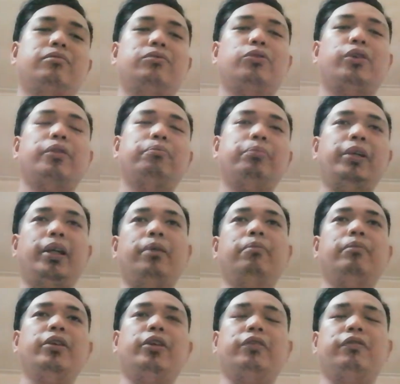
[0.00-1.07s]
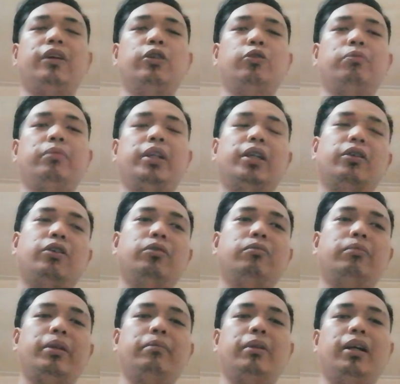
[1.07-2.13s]
You can PM me or follow me
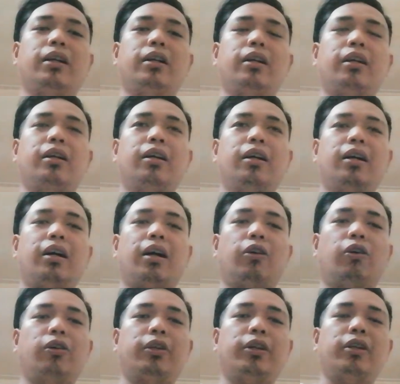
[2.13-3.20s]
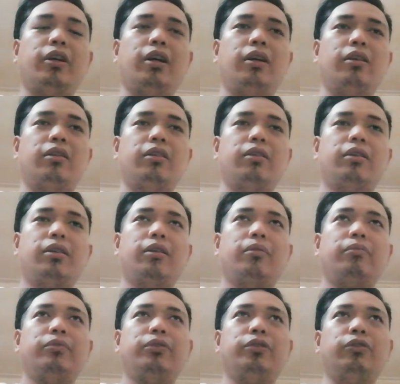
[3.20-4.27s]
on my mga, or
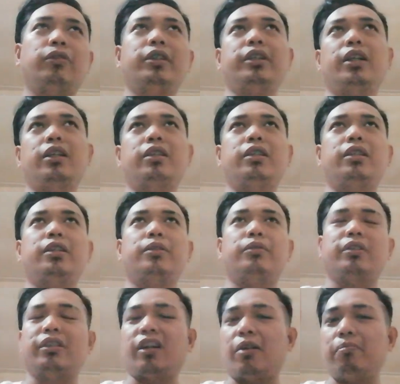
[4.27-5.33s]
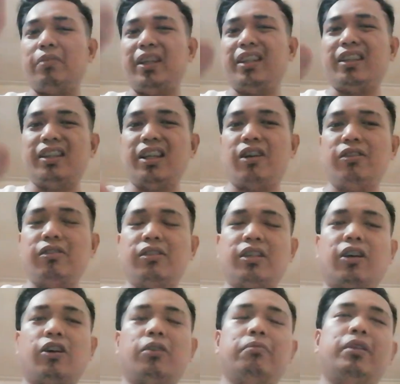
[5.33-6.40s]
you can just drop it down on
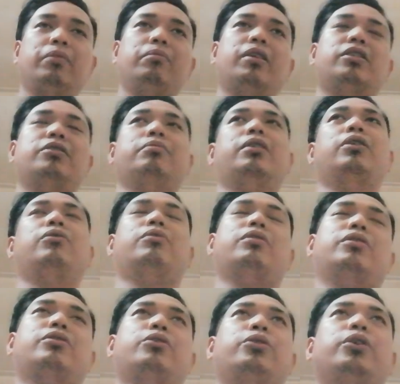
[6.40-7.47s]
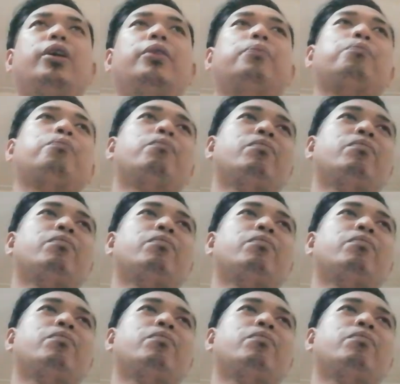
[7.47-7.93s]
the comment box below. So, yun.